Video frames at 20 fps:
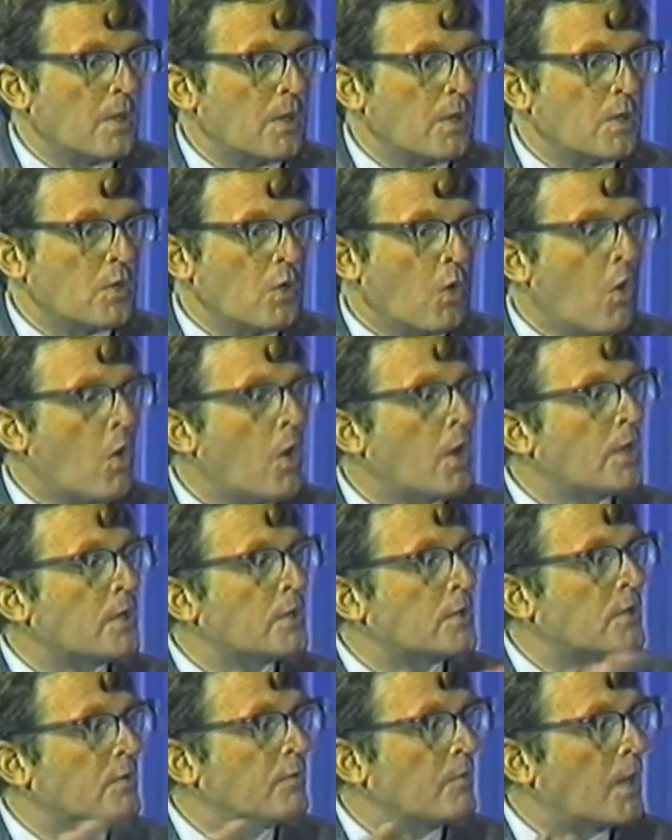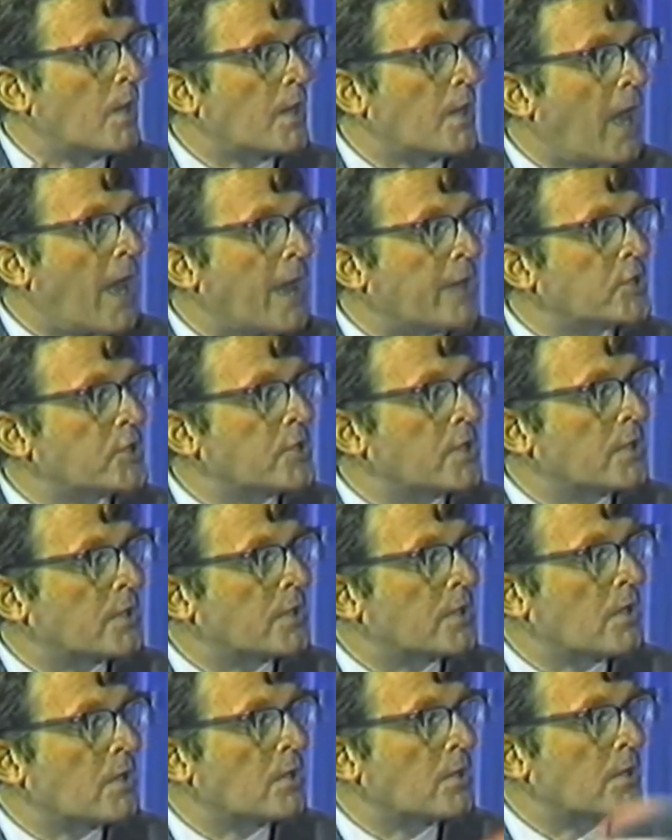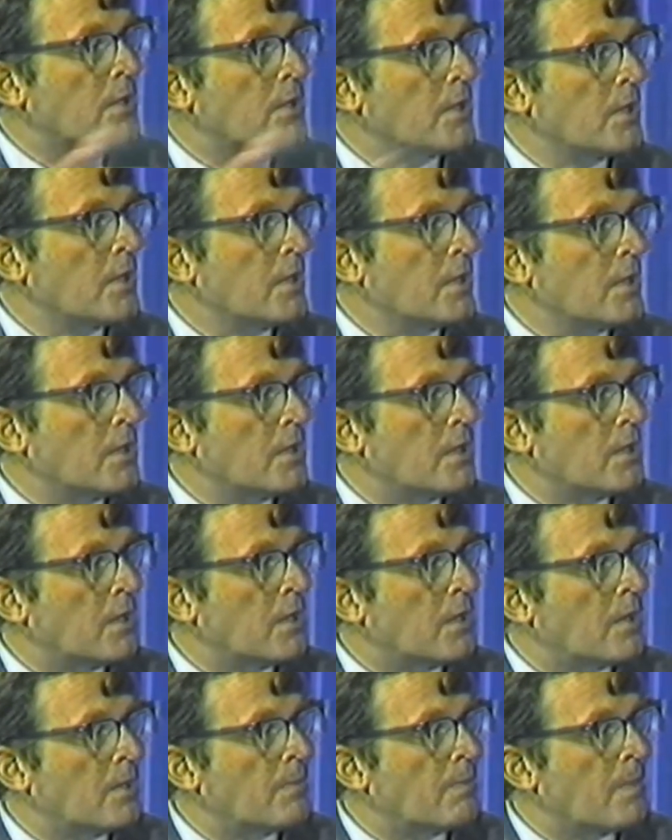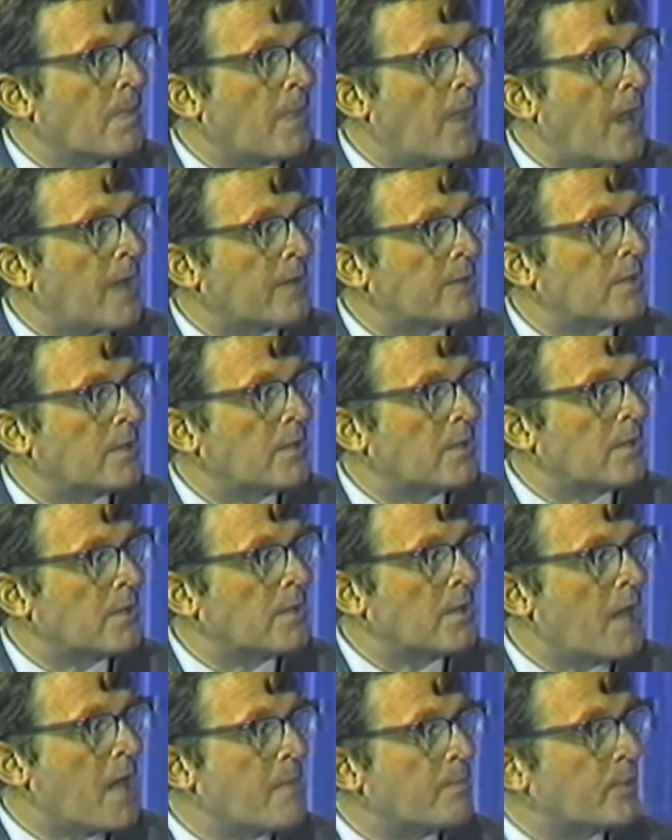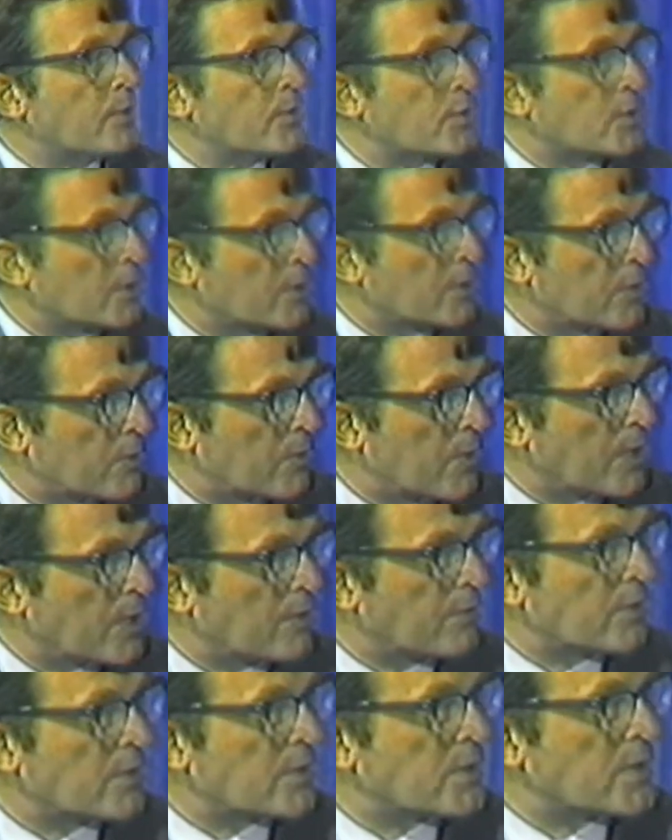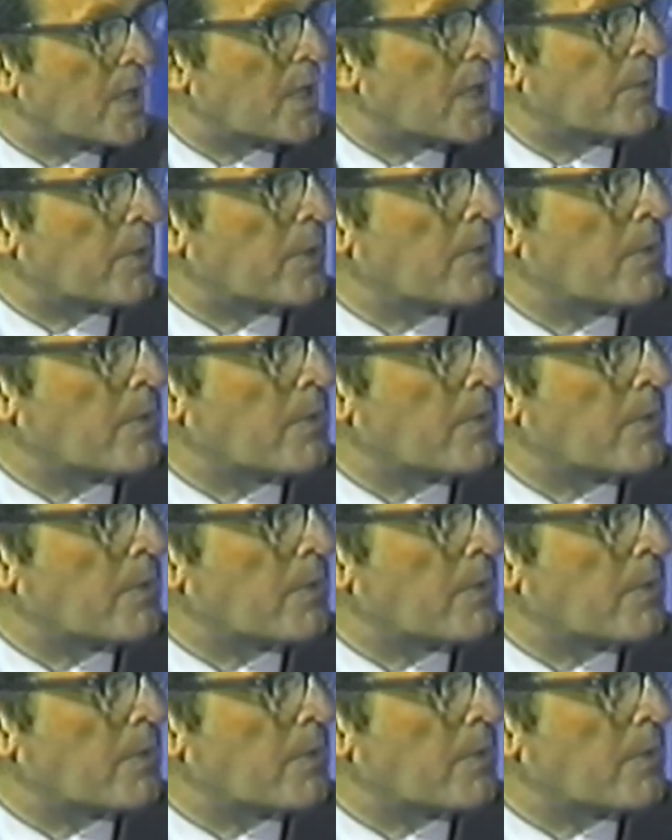an audit of what actually occurred at the Naples earthquake, for example.